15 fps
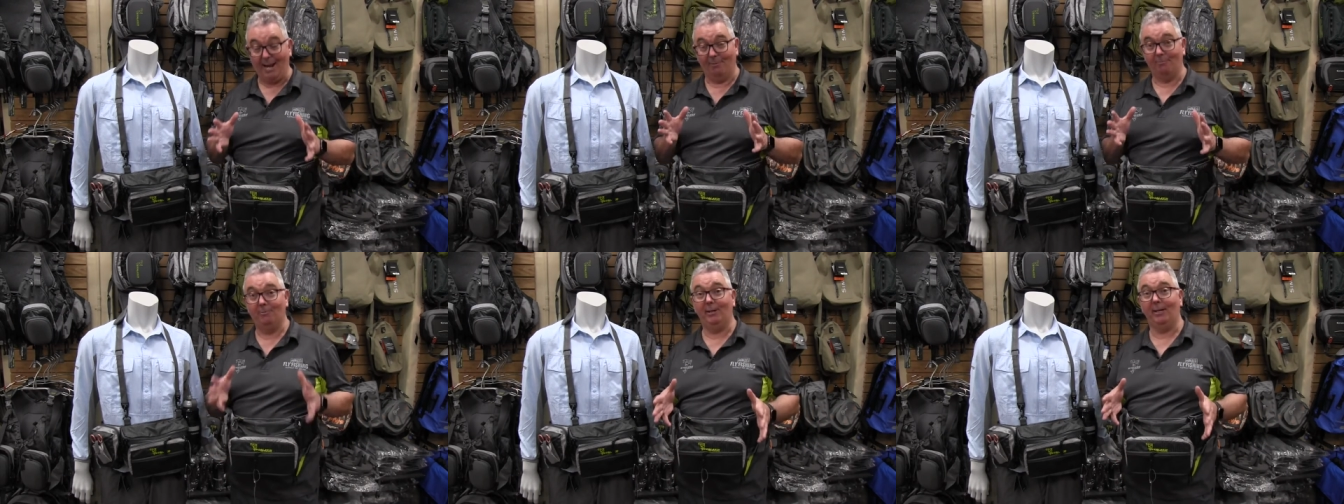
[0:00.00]

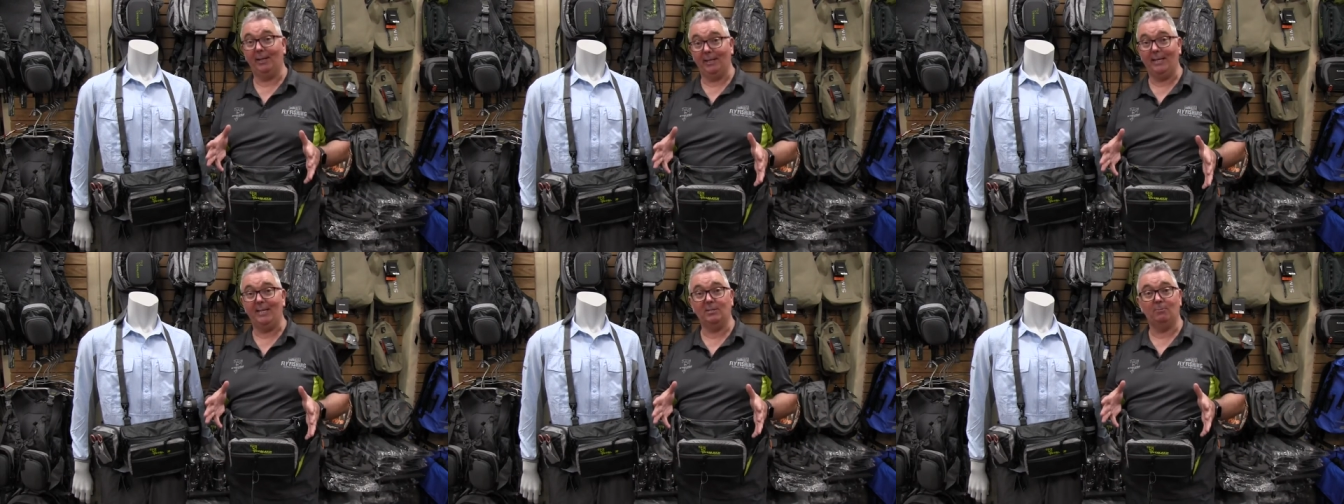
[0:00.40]
and it
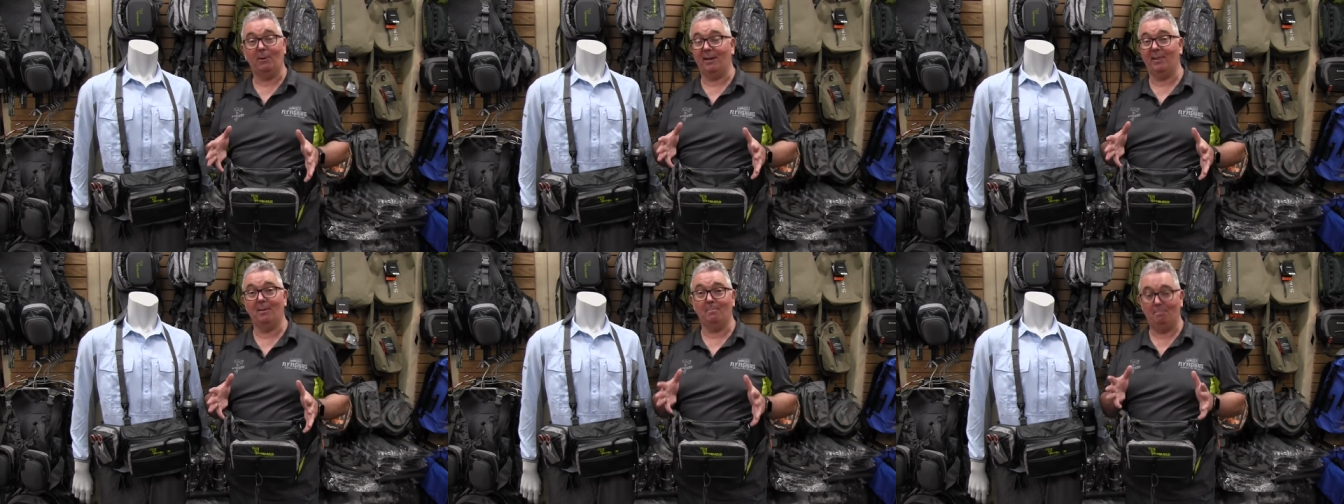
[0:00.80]
really is
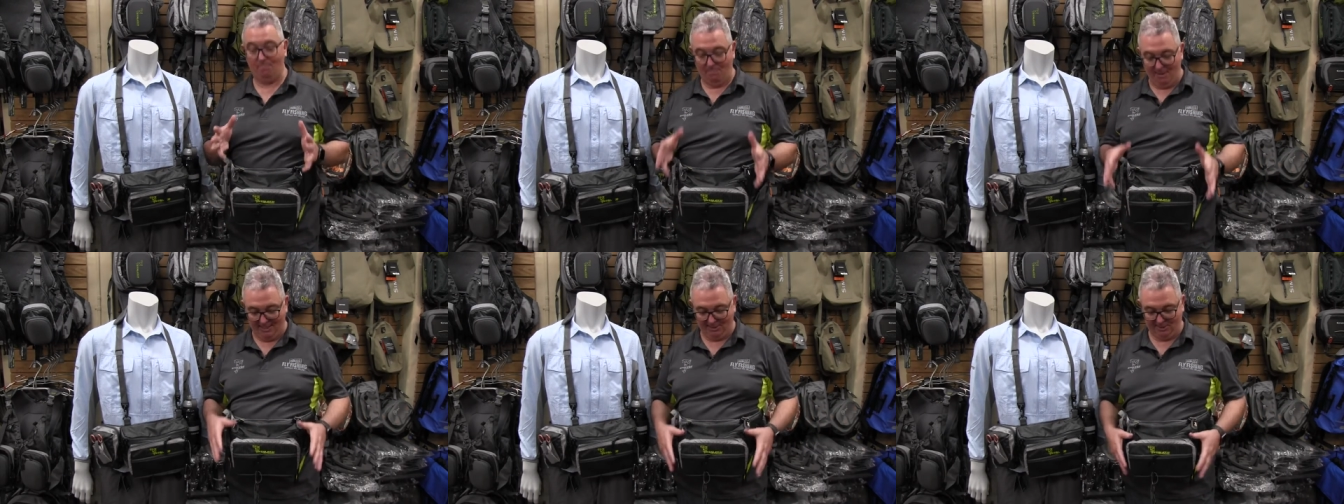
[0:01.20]
one of the
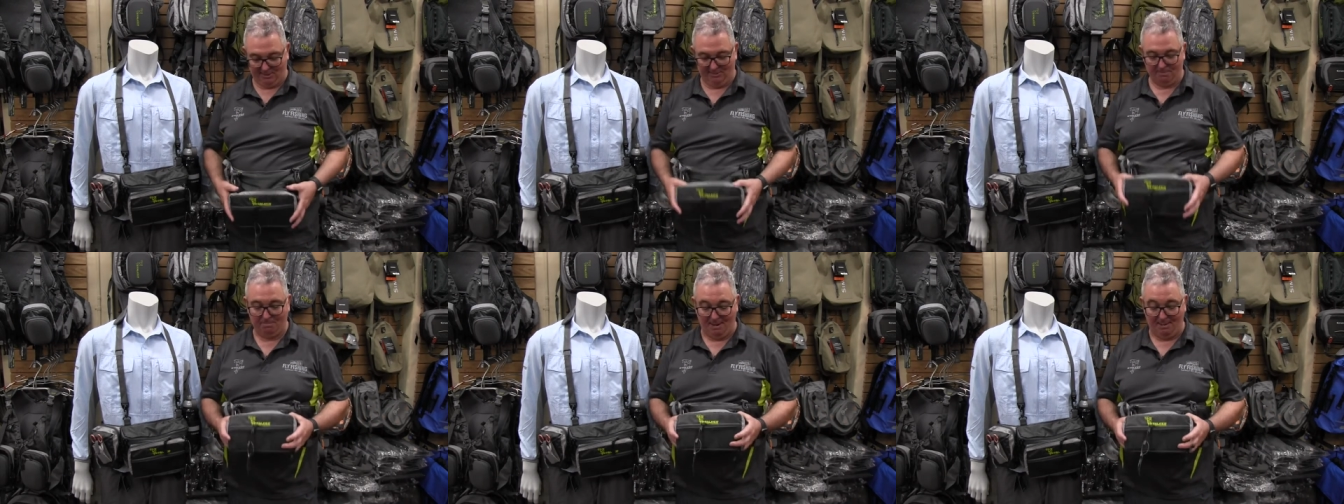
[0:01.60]

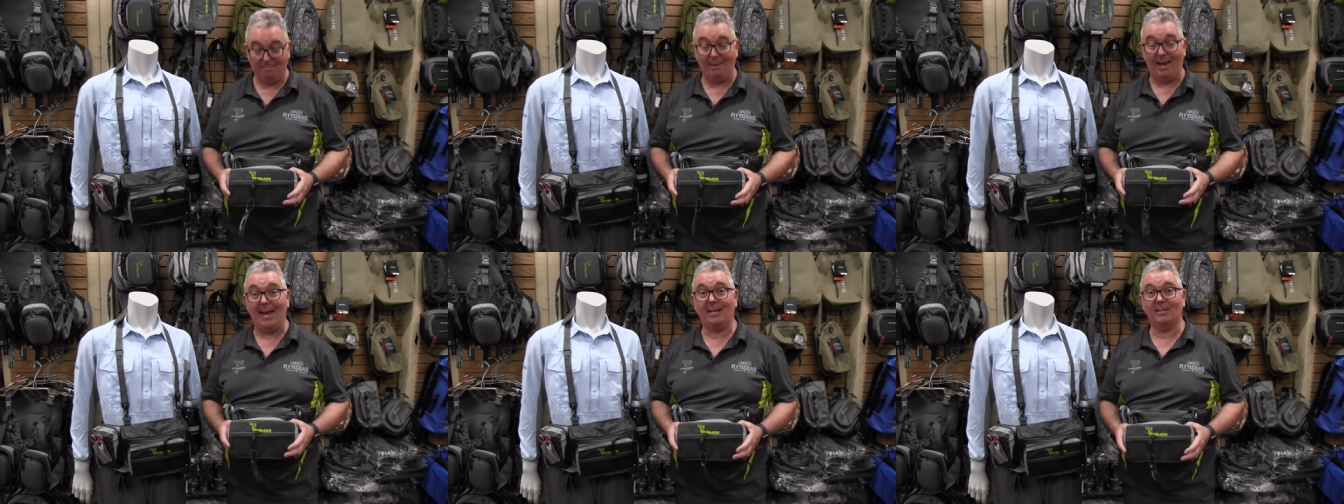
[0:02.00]
best bum
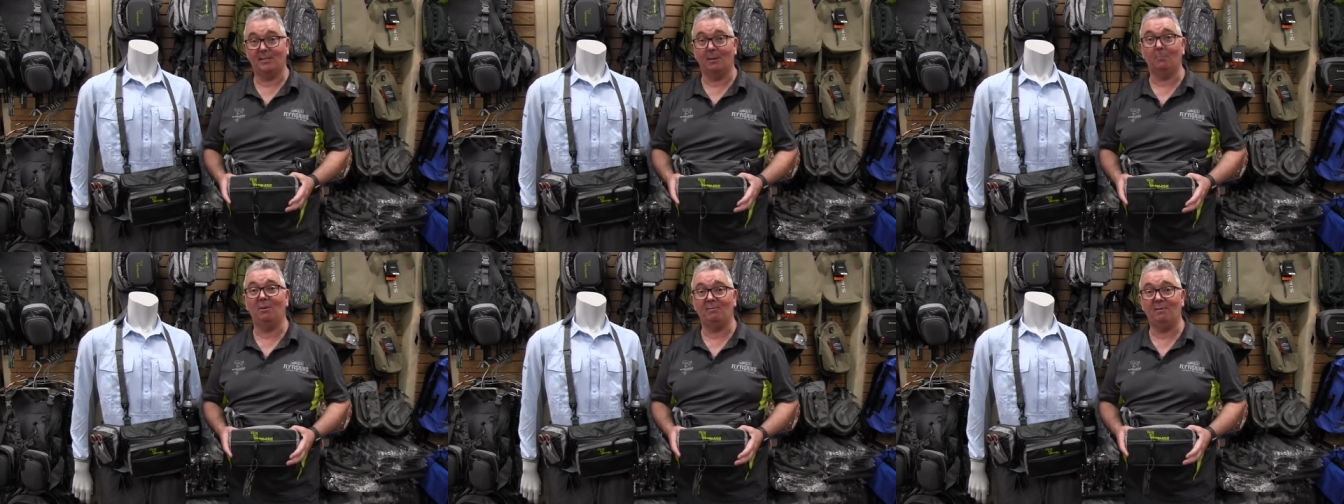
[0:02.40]
bags
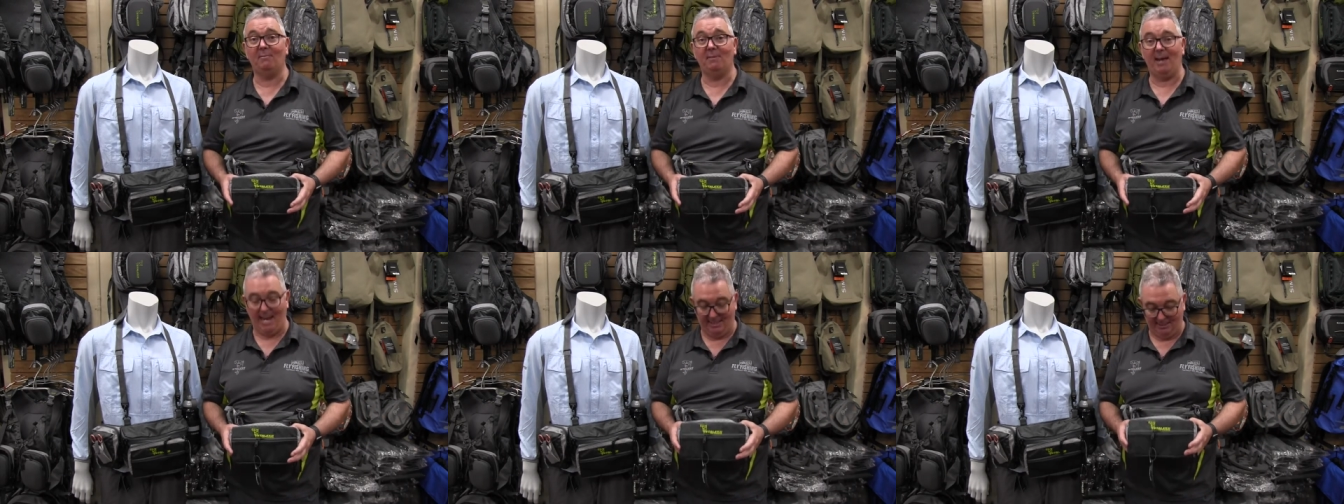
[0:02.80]
that we've
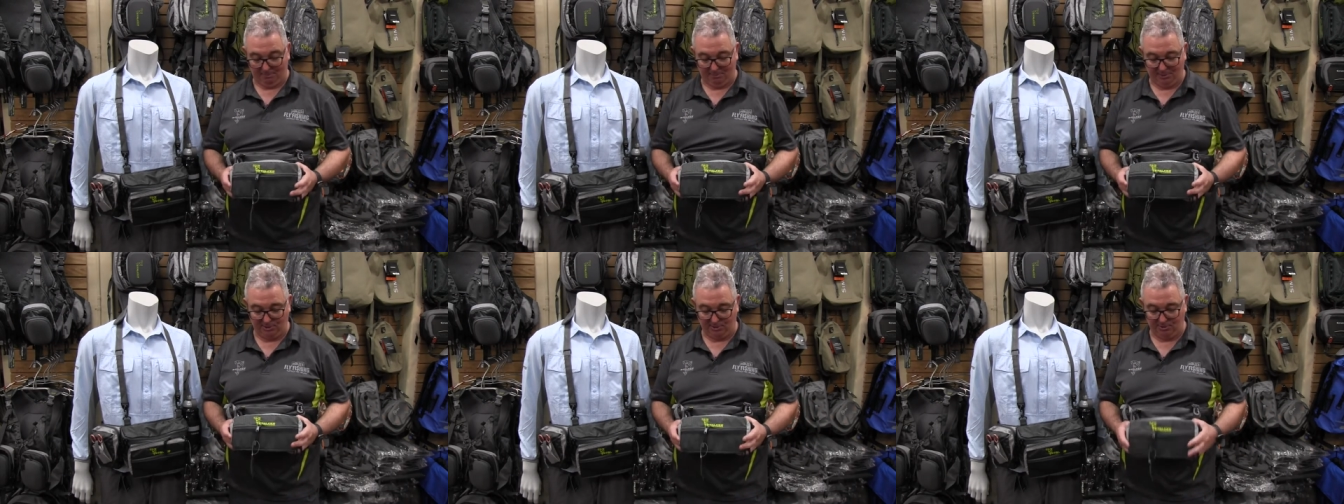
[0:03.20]
ever had the
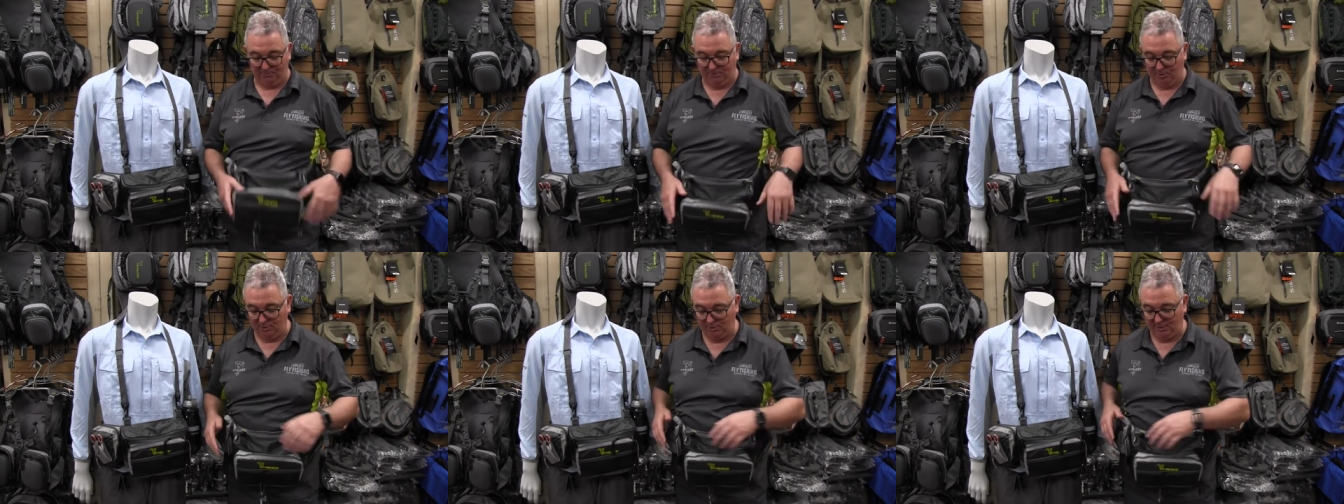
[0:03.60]
pleasure
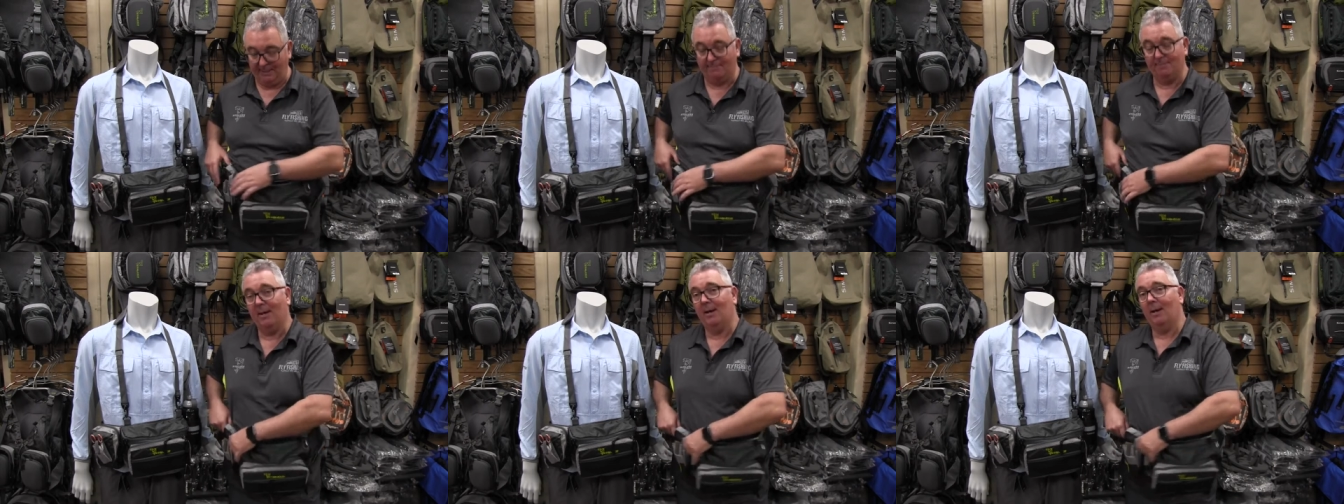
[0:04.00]
of using.